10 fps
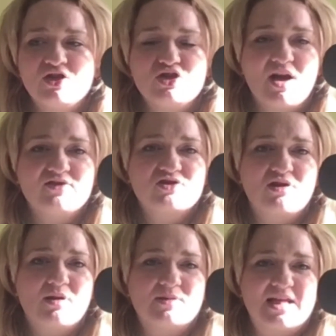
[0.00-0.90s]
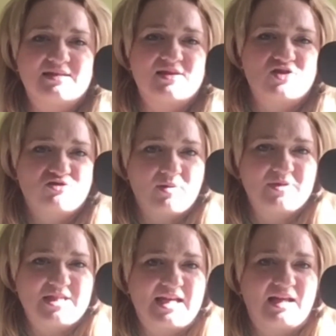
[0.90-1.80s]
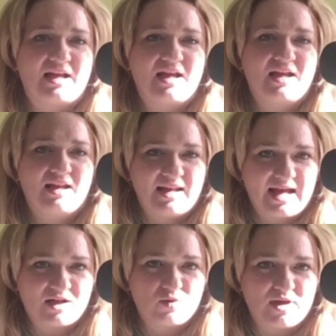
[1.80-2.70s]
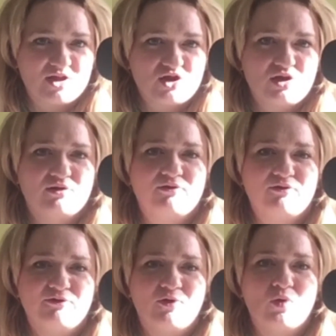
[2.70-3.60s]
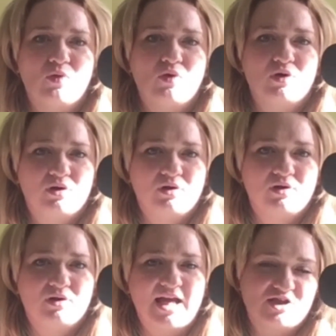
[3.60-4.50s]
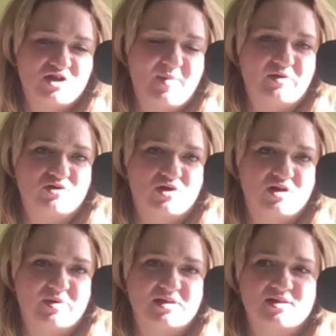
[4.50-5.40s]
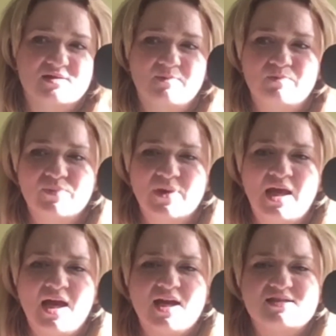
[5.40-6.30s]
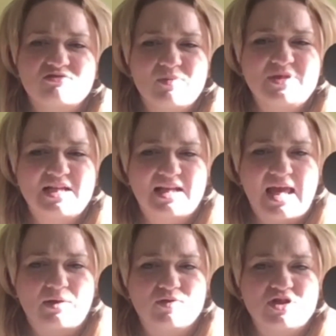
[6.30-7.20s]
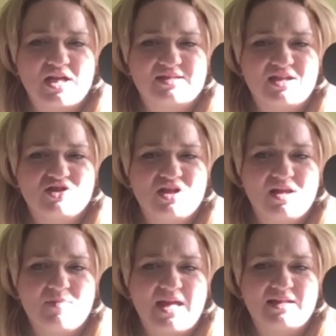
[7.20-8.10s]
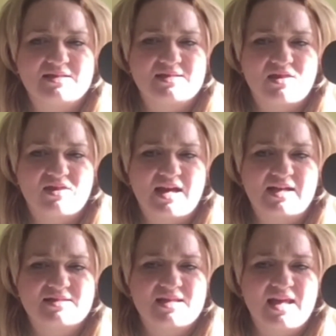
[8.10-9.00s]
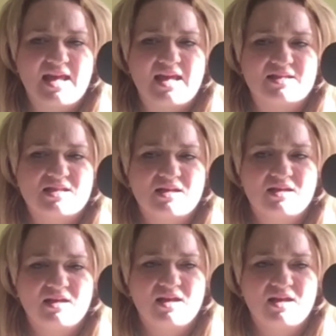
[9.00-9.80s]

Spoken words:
JavaScript is a scripting language for HTML documents. A scripting language essentially means that it